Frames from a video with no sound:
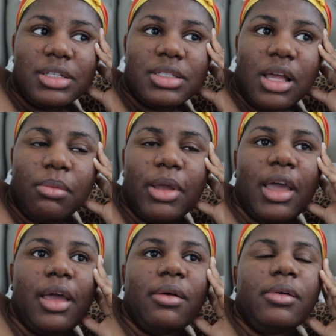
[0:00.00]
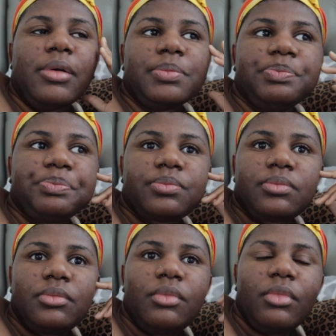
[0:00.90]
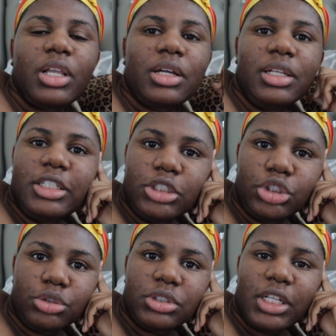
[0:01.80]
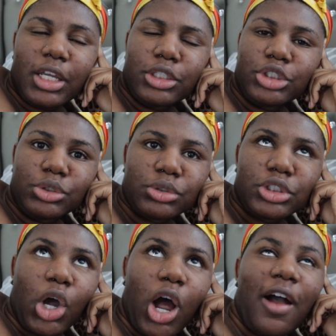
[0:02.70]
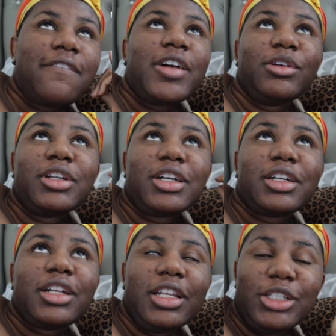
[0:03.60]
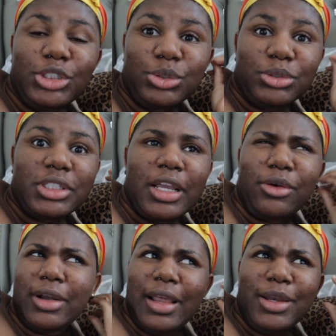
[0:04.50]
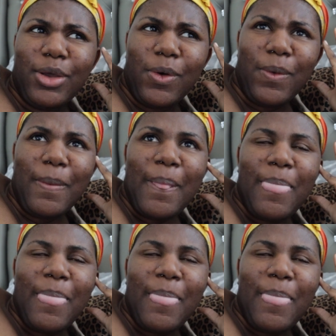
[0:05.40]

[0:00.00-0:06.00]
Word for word: stop at Clean Juice to get a juice. Y'all, I found a Clean Juice in Orlando.